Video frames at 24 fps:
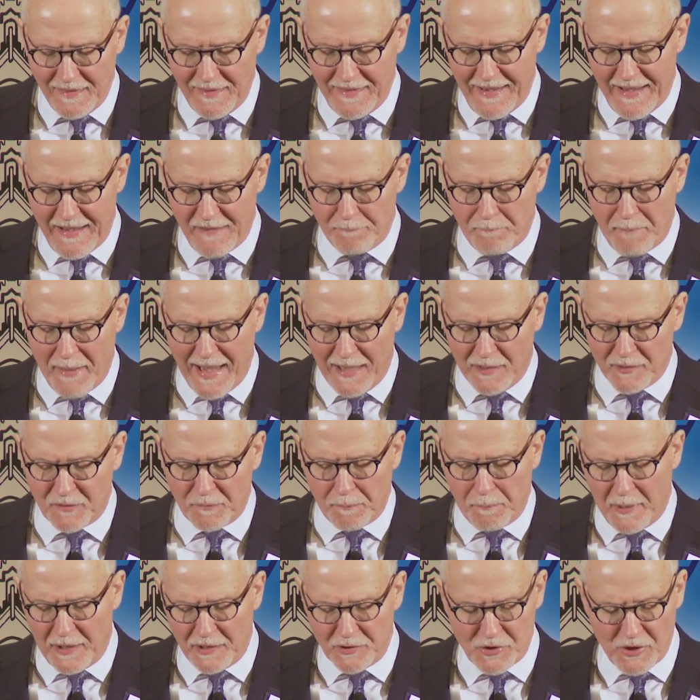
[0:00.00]
have
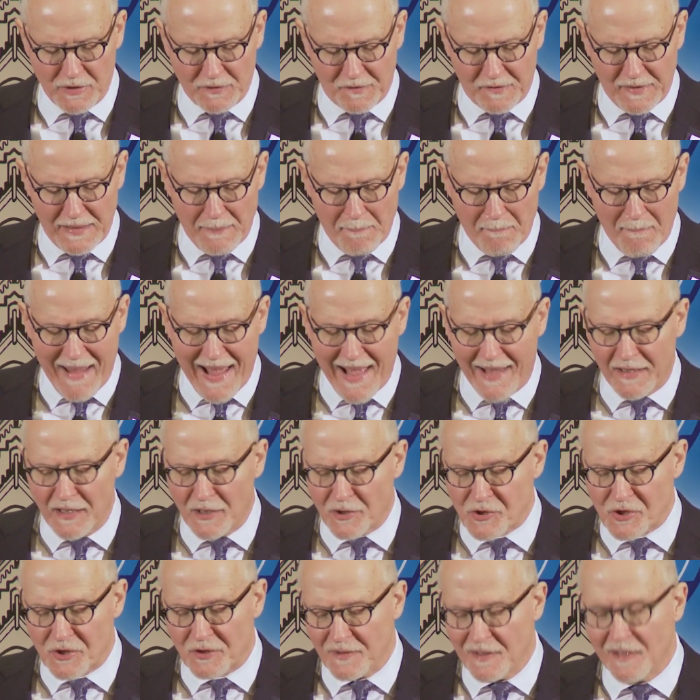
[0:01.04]
balanced budgets and
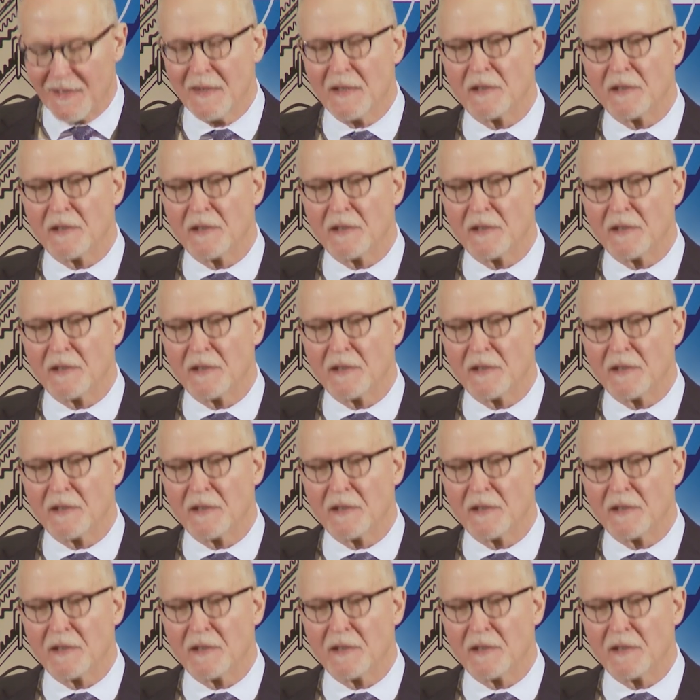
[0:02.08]
managed